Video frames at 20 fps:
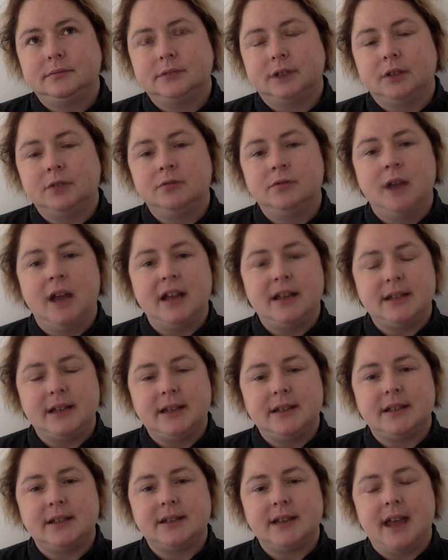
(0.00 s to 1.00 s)
ready
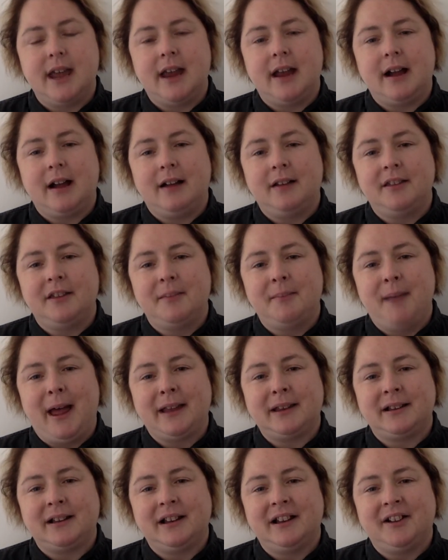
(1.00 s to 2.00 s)
to take on the
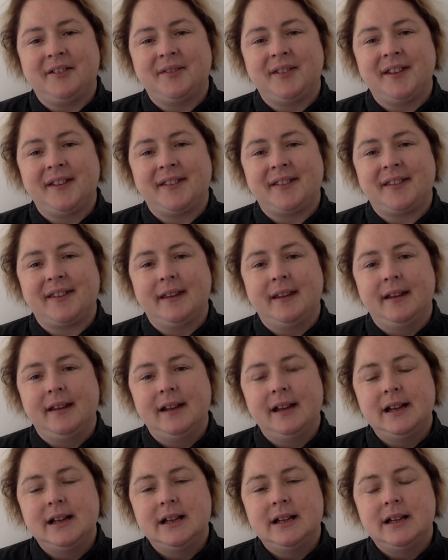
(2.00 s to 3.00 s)
mantle of this,
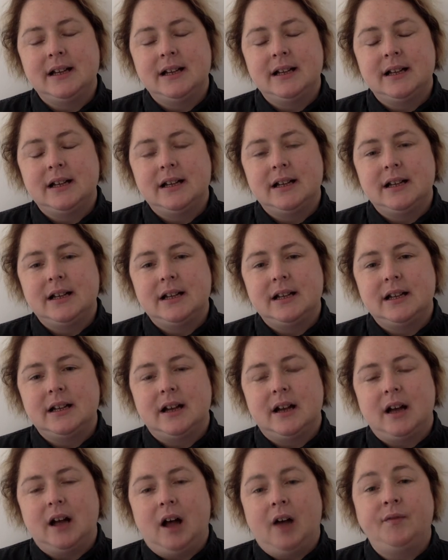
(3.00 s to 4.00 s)

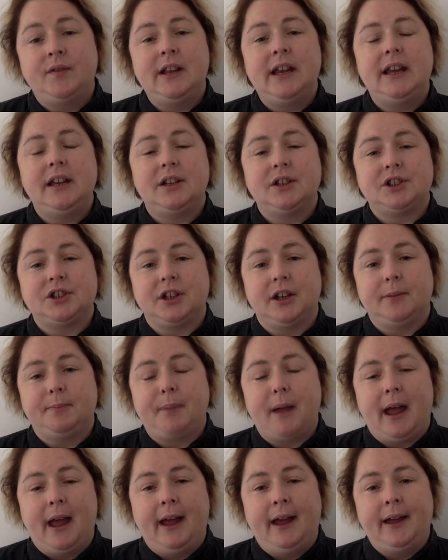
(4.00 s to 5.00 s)
of
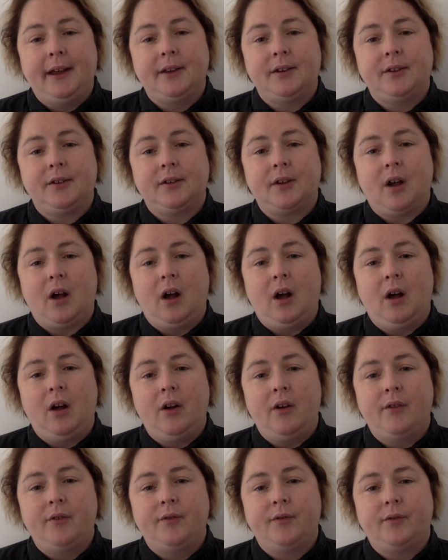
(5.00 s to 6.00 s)
leadership and
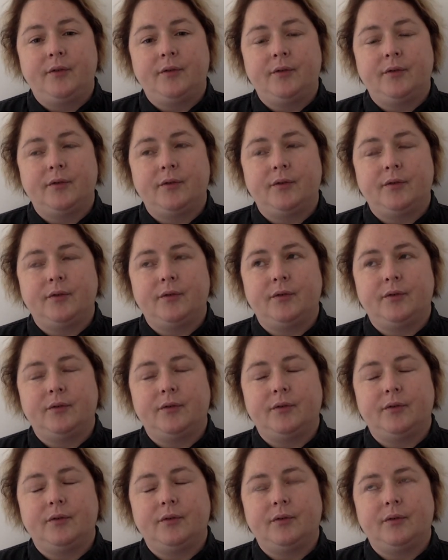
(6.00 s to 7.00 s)
of
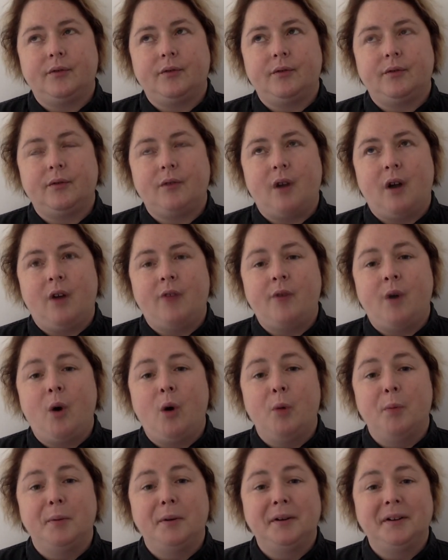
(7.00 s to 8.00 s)

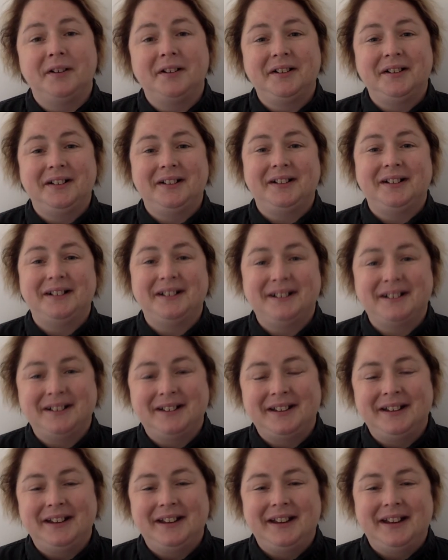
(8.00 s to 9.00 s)
hope
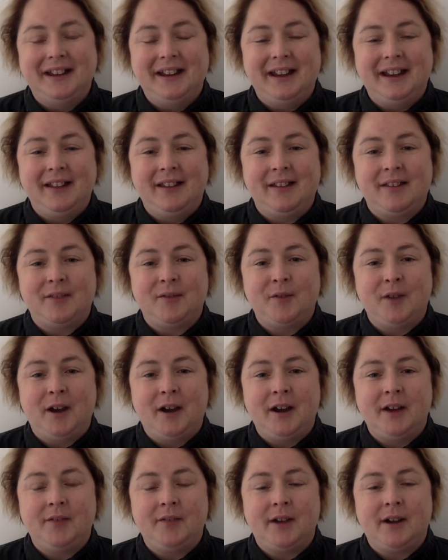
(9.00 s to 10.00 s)
in this
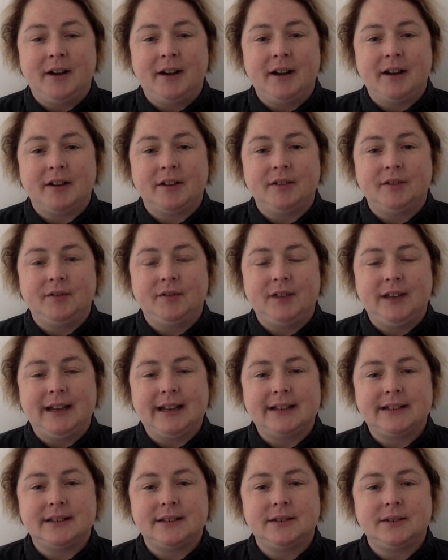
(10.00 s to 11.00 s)
very, very
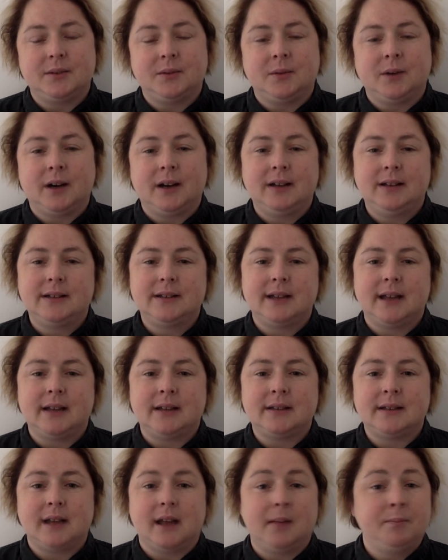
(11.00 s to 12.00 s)
conflicted world
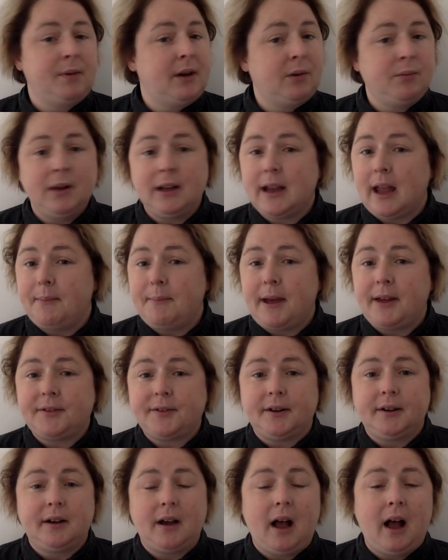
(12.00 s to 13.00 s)
and time. But it will get
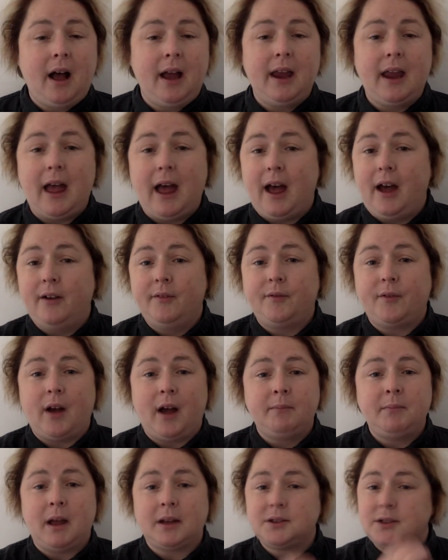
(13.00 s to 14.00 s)
better.
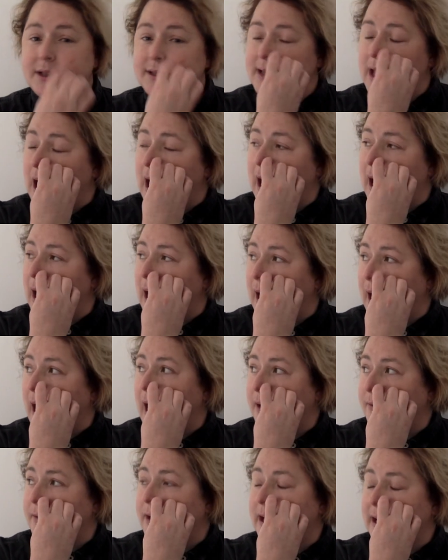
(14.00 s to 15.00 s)

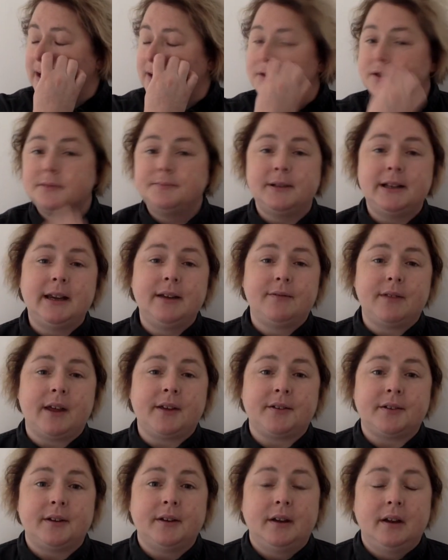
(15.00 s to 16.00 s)
I really do believe
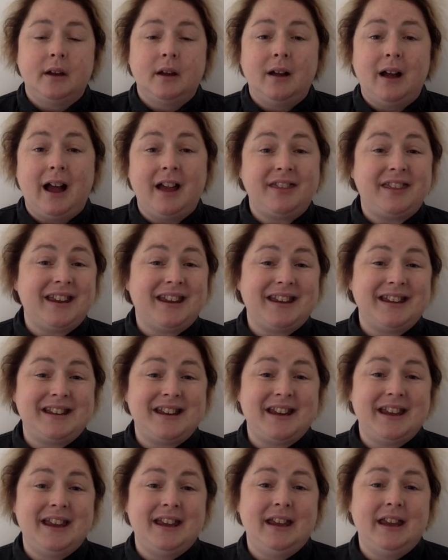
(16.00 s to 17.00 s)
that. I think
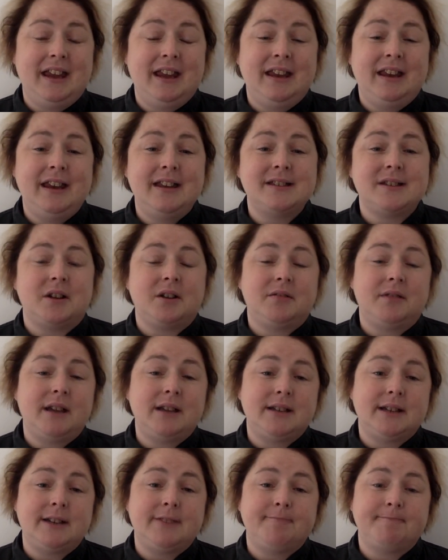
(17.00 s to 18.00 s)
it is
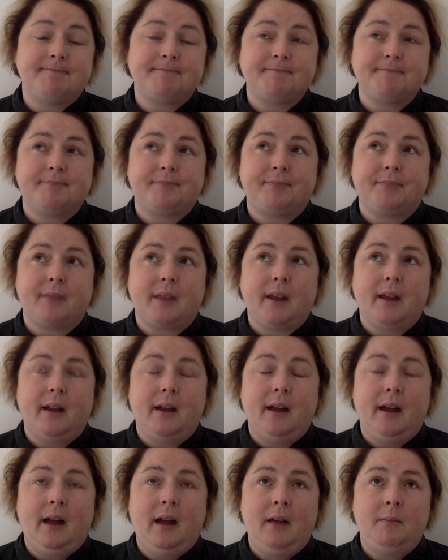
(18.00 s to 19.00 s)
already.
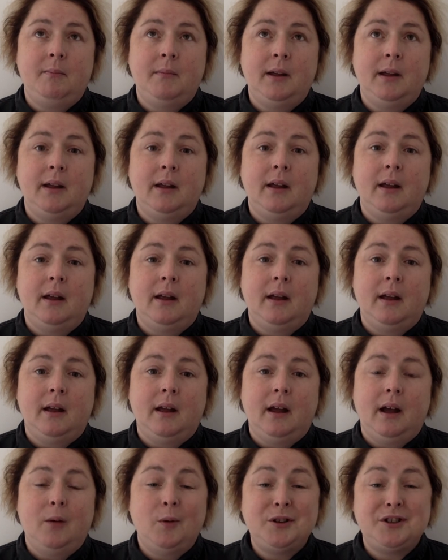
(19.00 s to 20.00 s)

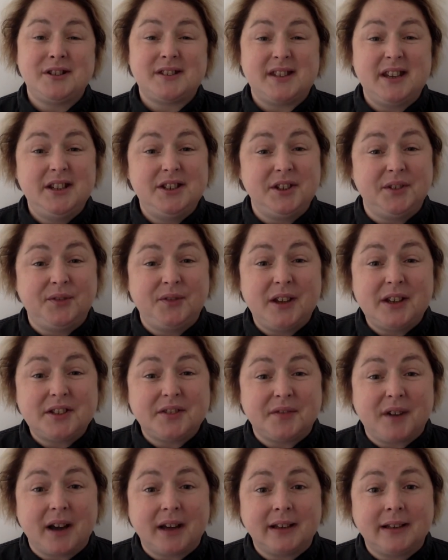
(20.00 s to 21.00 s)
We just need you fit,
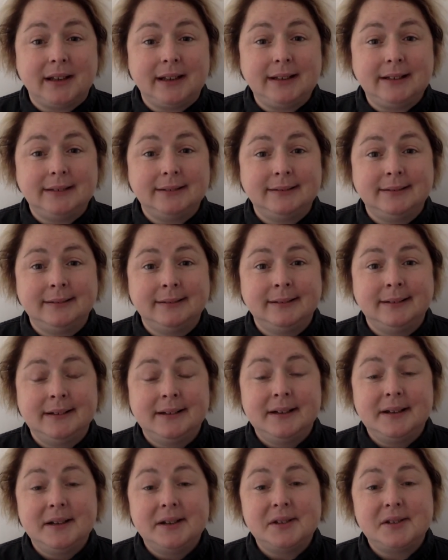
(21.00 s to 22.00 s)
frankly.
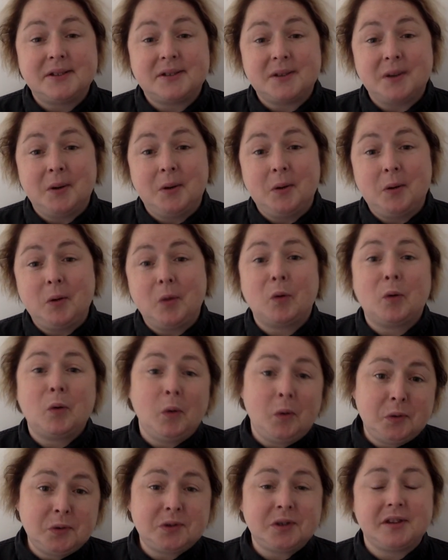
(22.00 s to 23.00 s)
So
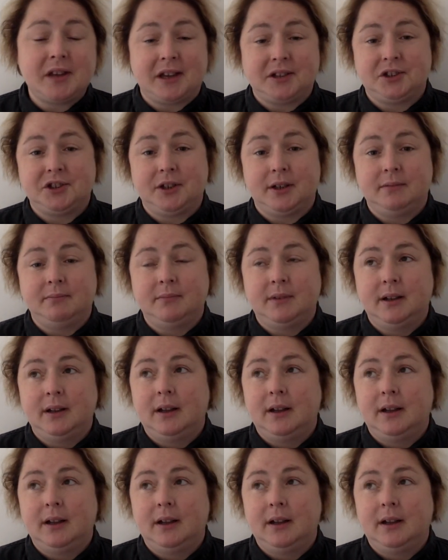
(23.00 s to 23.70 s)
go to that gym,